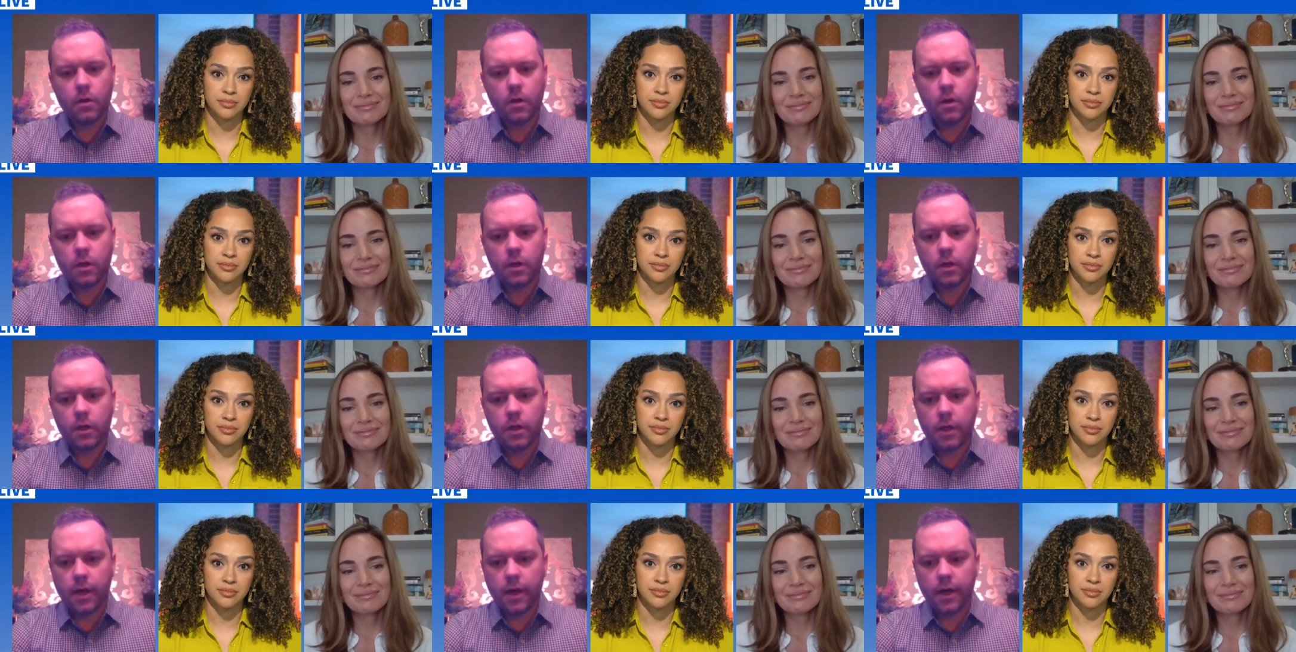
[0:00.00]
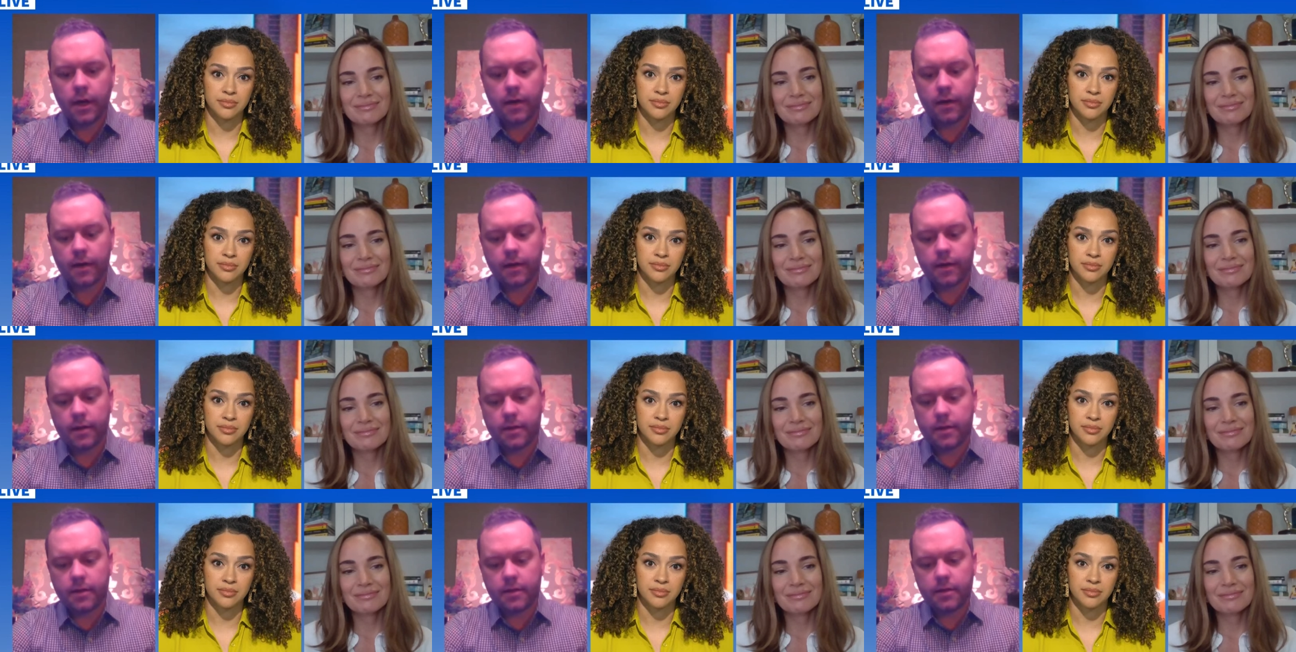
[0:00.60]
Speaker 1: Yeah,
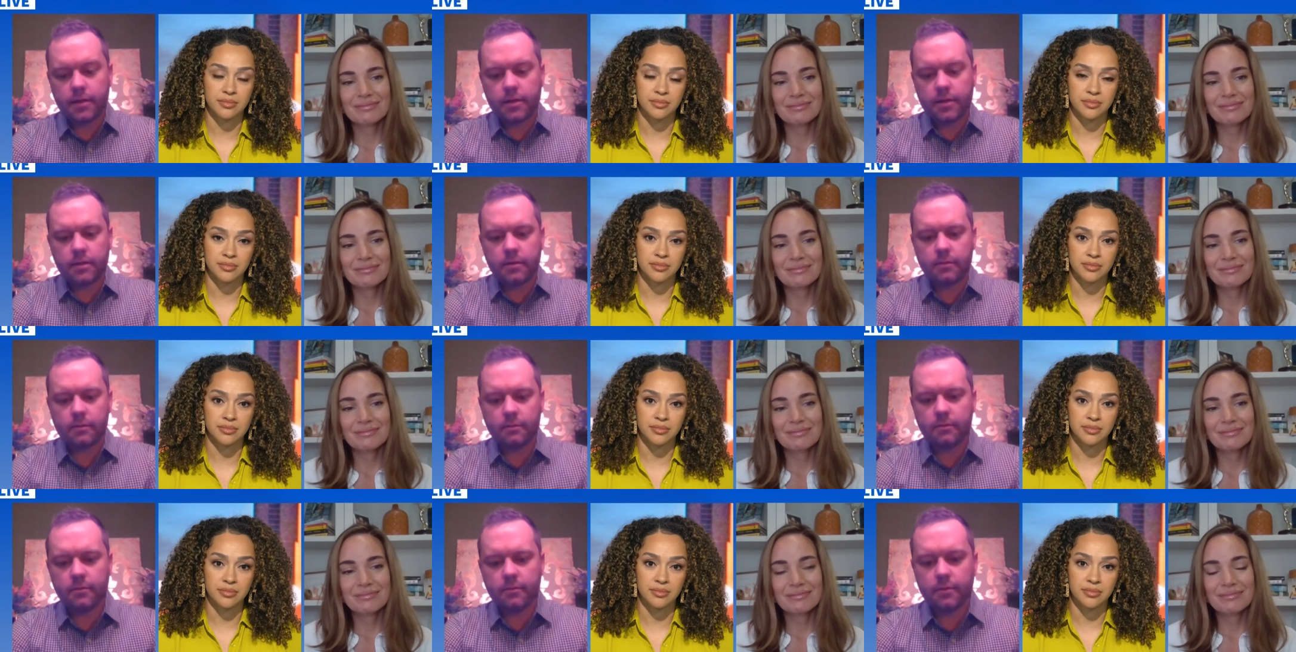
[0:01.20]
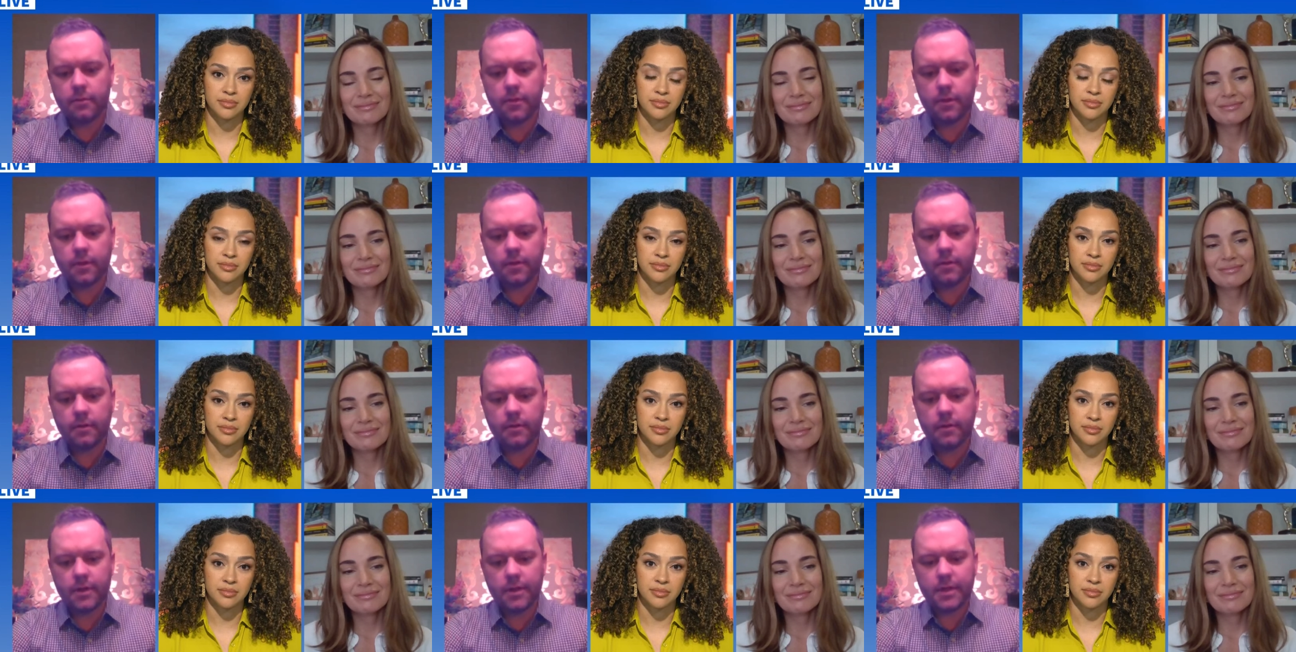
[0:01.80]
it's,
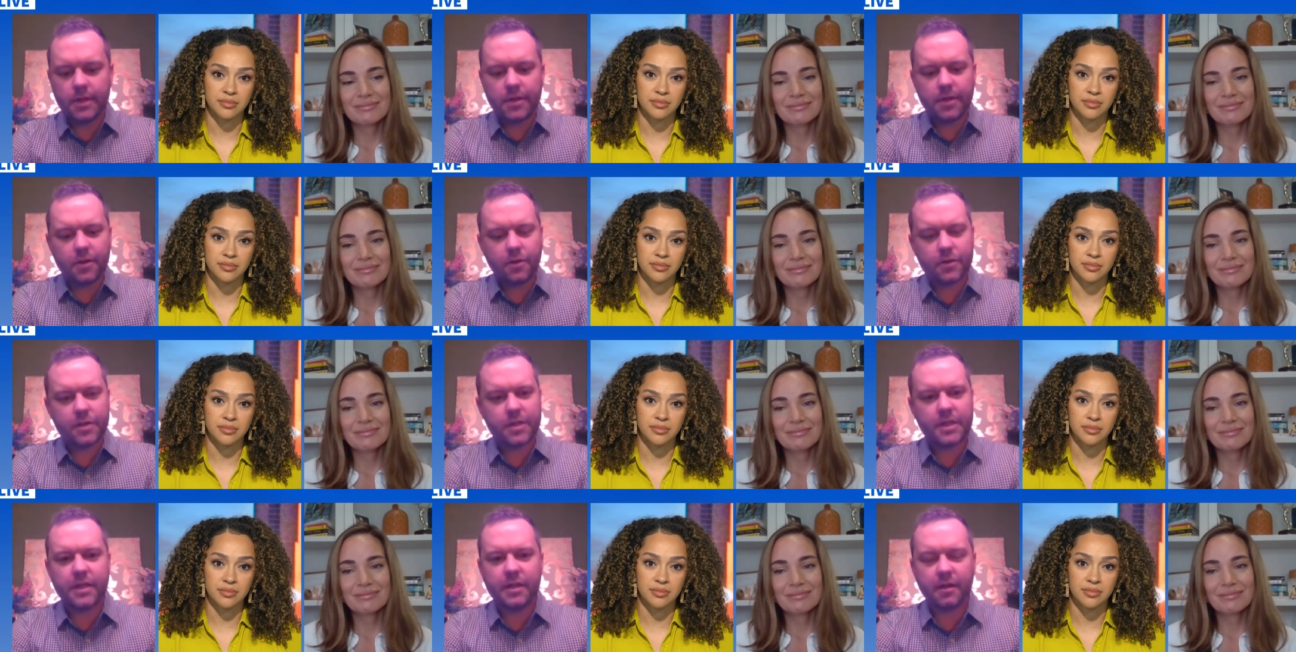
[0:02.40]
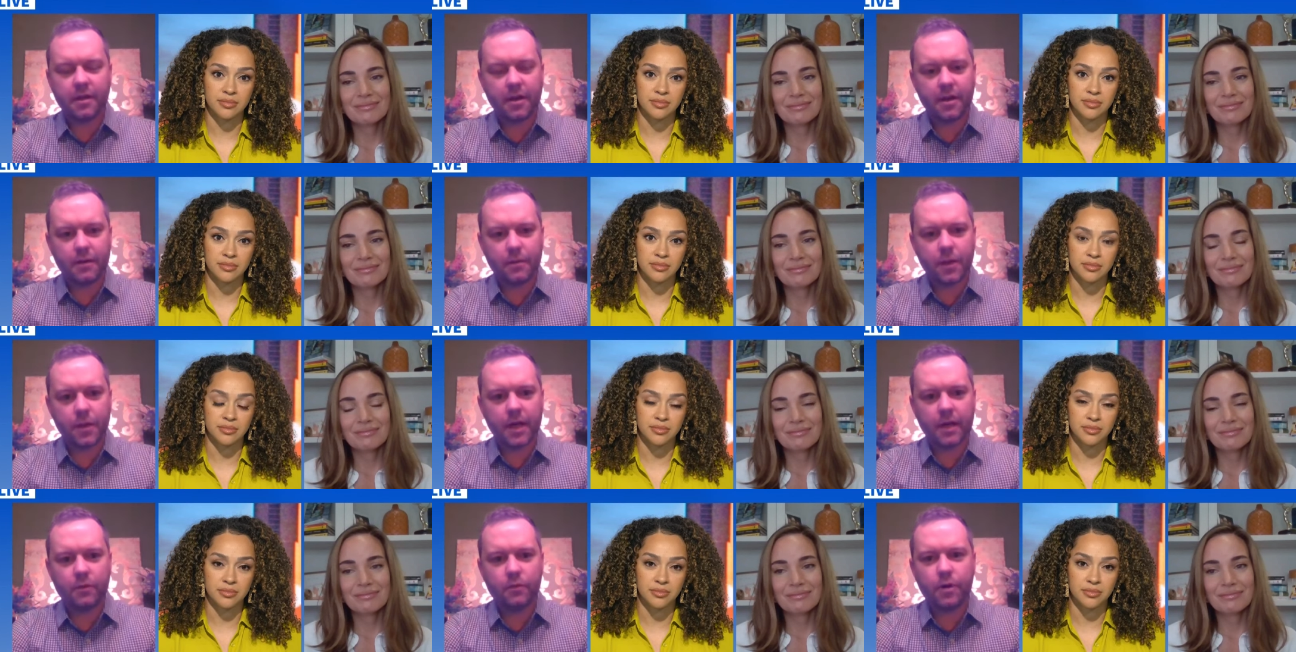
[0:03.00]
you don't see a lot of
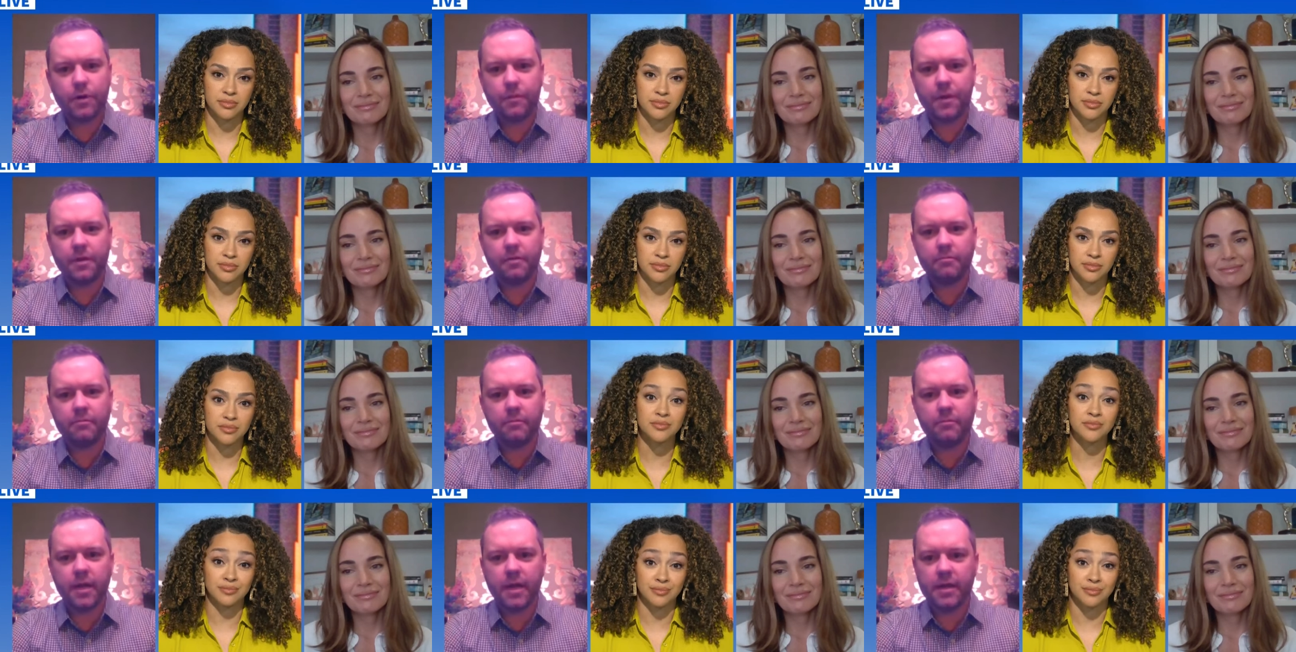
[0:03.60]
black women in